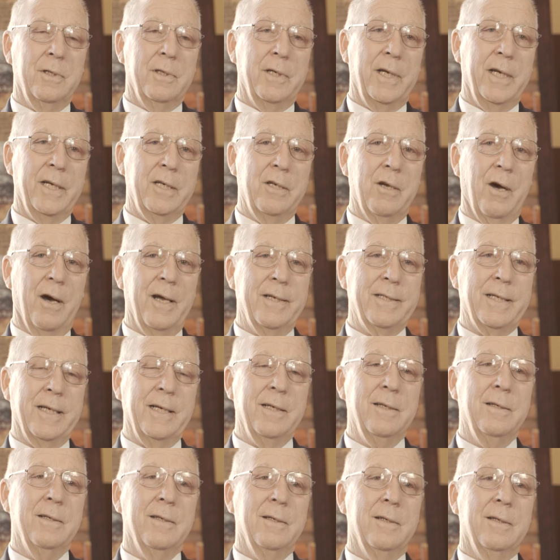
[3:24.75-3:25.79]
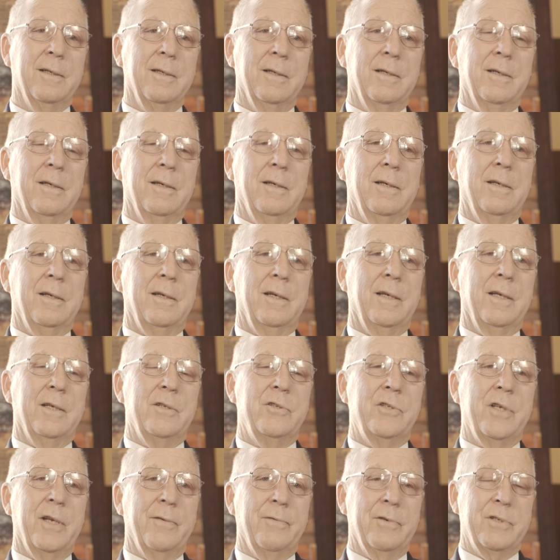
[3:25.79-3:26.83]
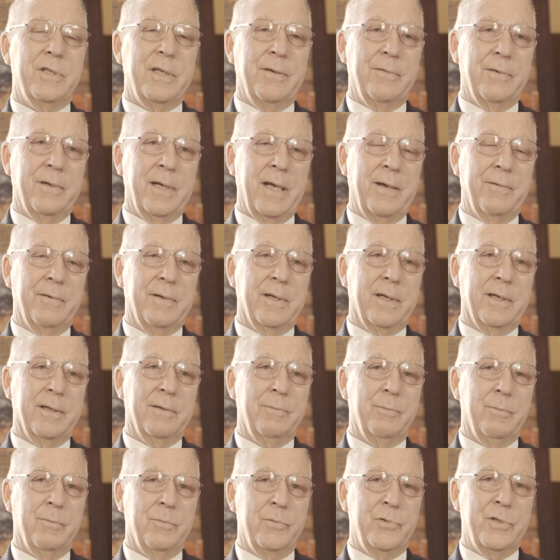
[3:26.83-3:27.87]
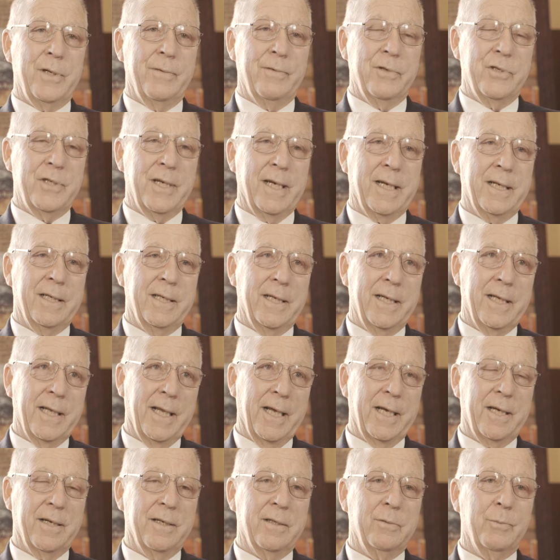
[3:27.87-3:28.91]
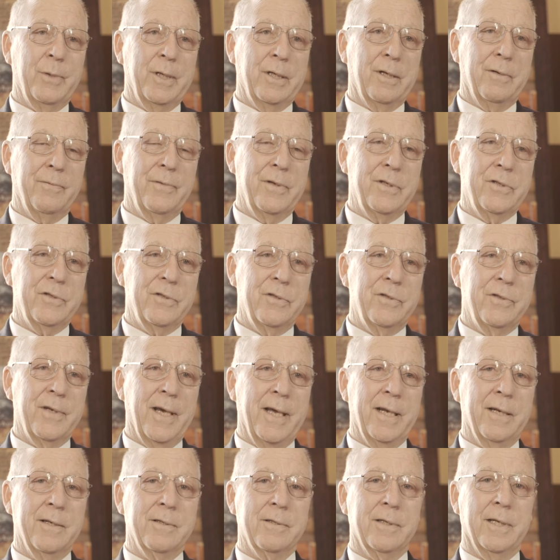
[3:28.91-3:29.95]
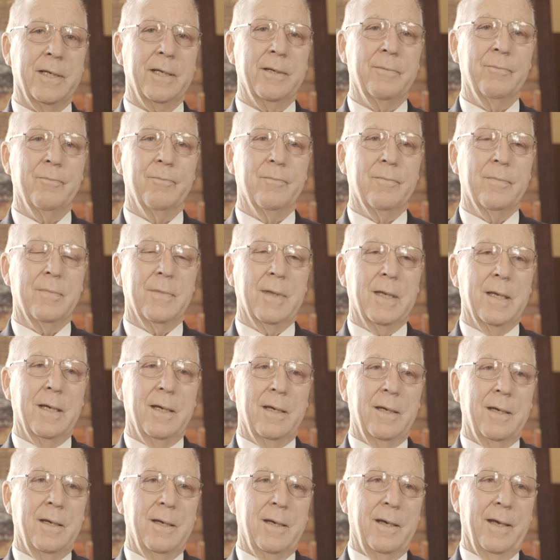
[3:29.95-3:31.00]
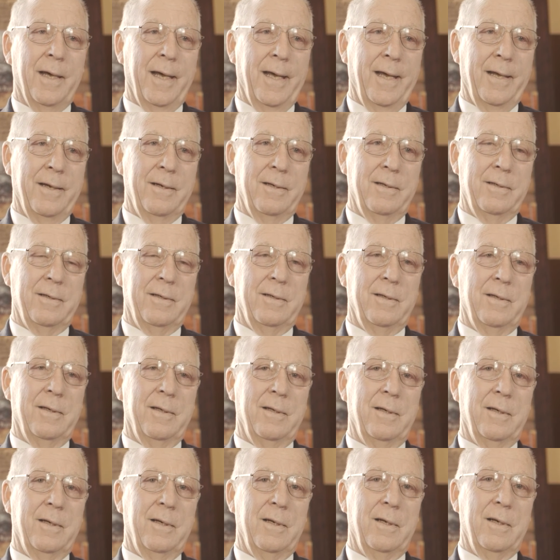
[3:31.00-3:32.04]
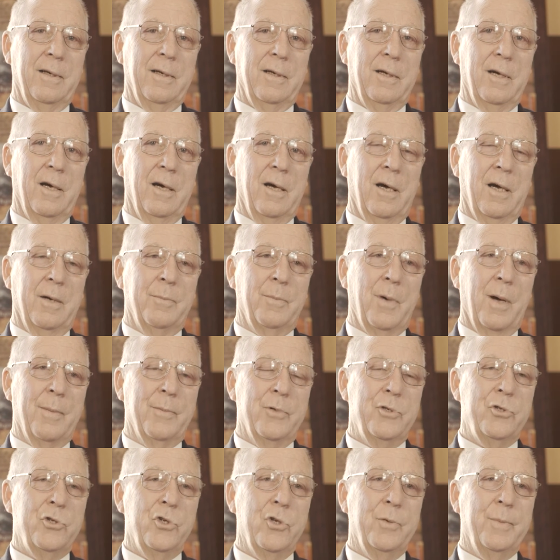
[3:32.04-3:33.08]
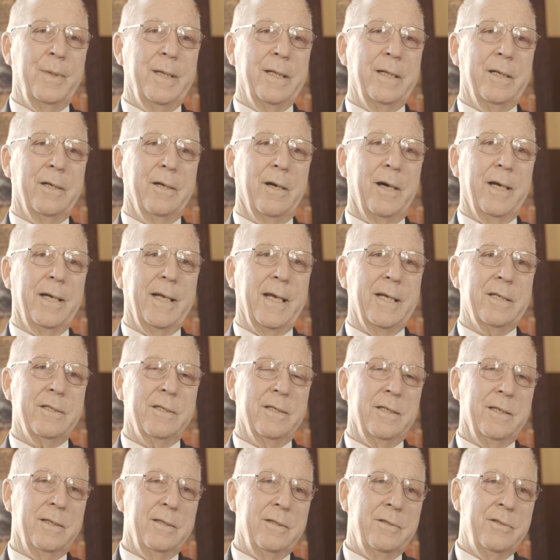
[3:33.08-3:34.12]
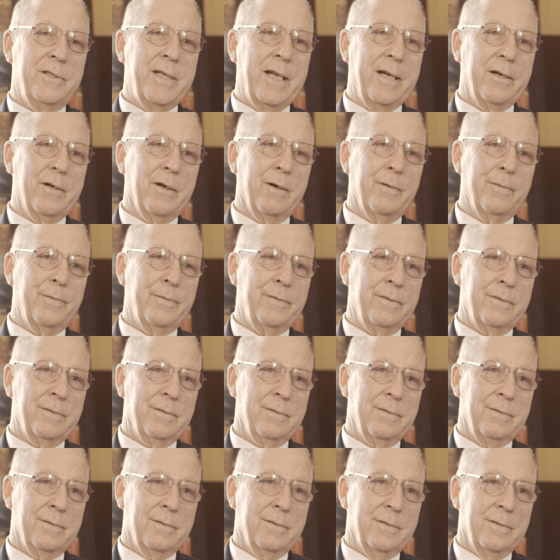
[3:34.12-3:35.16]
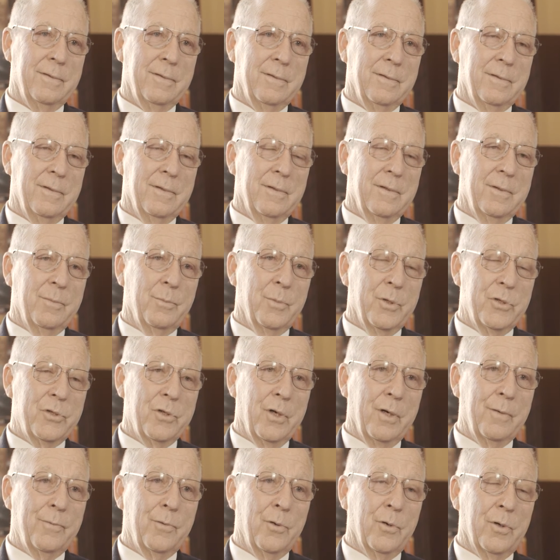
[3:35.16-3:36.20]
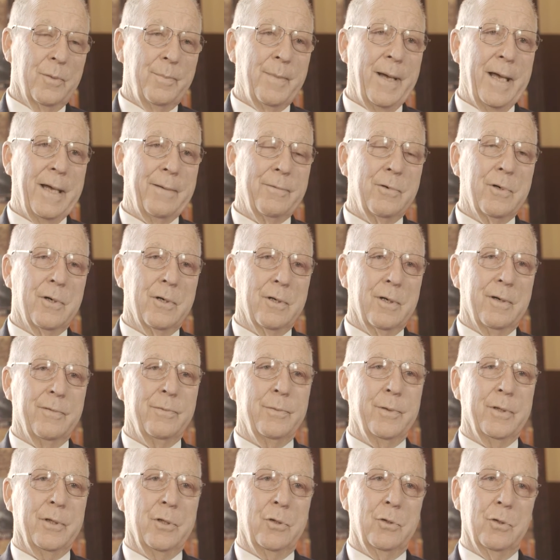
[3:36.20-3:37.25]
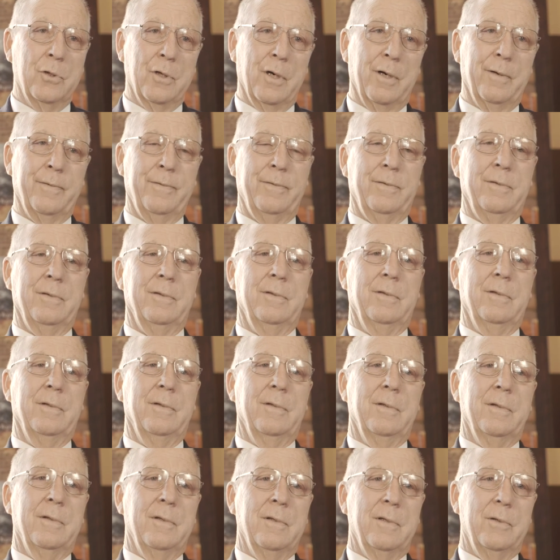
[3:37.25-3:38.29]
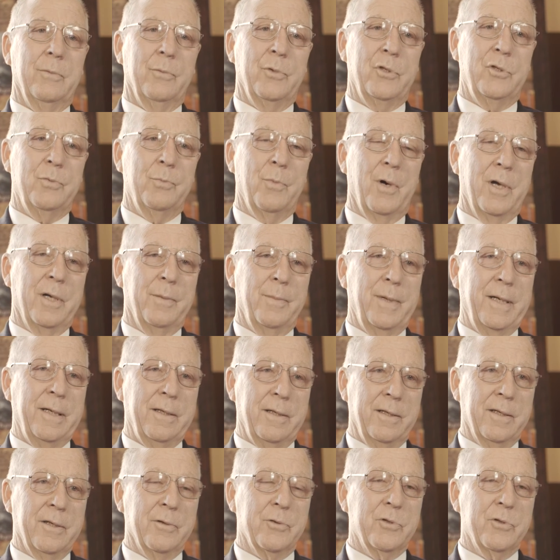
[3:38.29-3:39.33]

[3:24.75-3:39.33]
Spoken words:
igniting, instead of it having a 7-second delay, it went off instantaneously. And I'm assuming that I'd actually set it off myself, or it may have gone off with a cook-off, which might have meant that there